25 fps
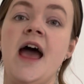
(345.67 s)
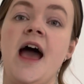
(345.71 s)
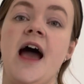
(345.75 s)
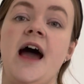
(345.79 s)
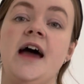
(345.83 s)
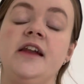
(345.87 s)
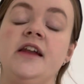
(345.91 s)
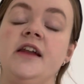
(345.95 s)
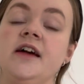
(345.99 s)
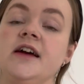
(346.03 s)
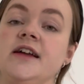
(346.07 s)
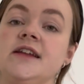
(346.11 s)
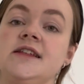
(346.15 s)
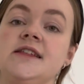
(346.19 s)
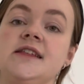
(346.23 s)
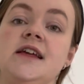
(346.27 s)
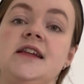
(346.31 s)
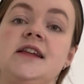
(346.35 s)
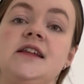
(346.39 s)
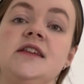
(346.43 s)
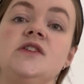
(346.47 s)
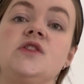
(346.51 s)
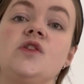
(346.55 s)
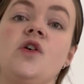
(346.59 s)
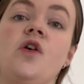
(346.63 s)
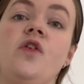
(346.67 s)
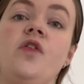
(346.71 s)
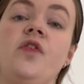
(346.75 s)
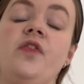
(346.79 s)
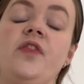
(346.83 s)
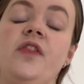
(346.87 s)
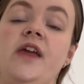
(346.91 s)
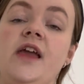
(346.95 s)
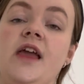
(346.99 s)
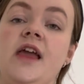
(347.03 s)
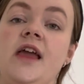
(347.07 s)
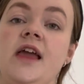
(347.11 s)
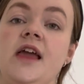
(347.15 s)
and like I said, it's on
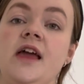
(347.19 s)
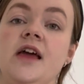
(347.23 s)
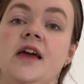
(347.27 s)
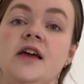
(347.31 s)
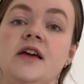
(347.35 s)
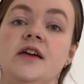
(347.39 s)
the